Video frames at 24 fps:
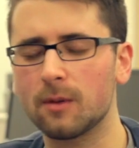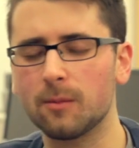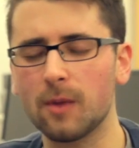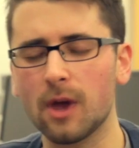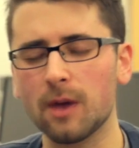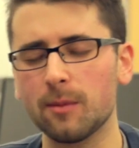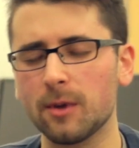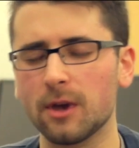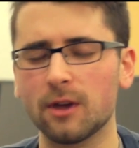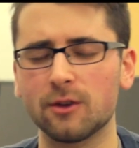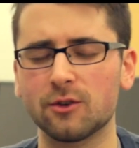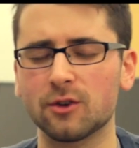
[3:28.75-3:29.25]

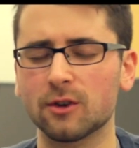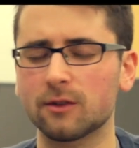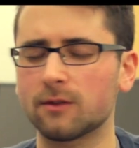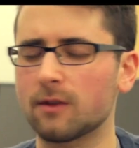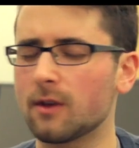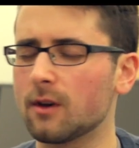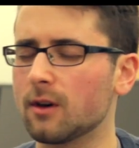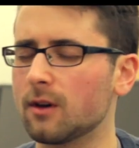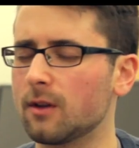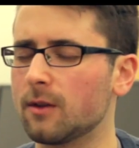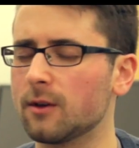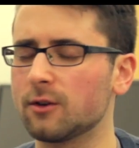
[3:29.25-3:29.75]
maybe it's
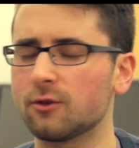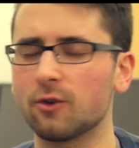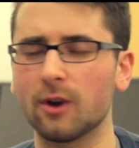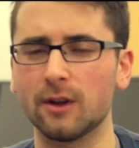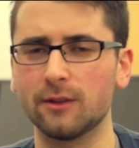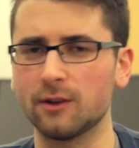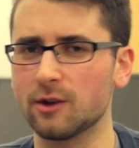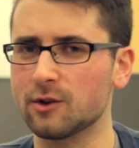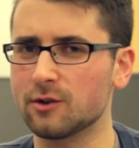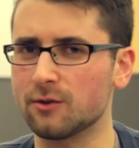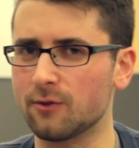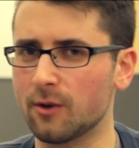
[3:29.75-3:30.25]
just the
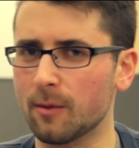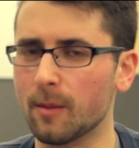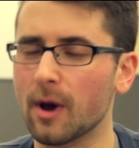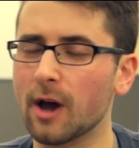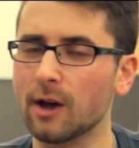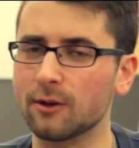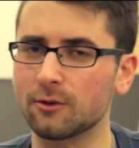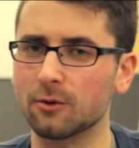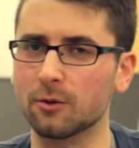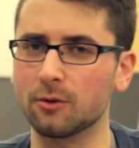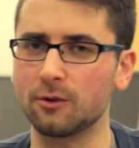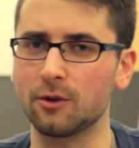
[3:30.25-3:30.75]
transition
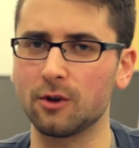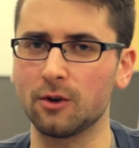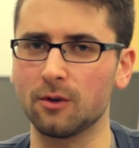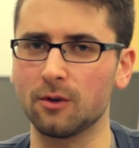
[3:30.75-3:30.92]
from high school